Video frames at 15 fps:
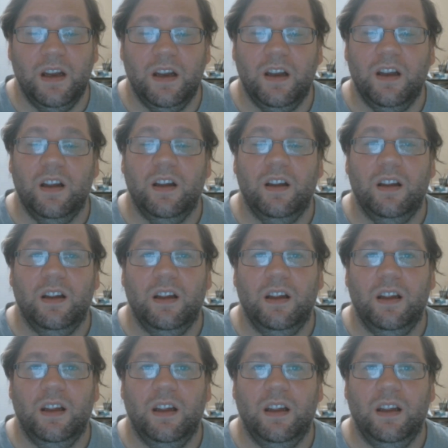
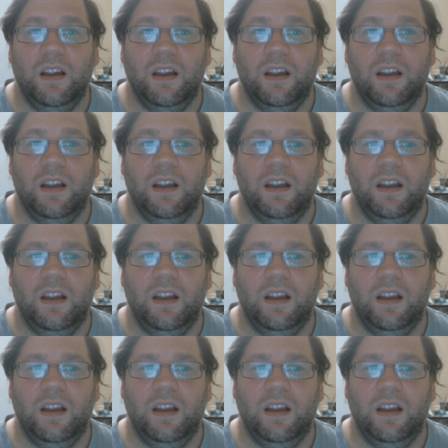Nobody speaks.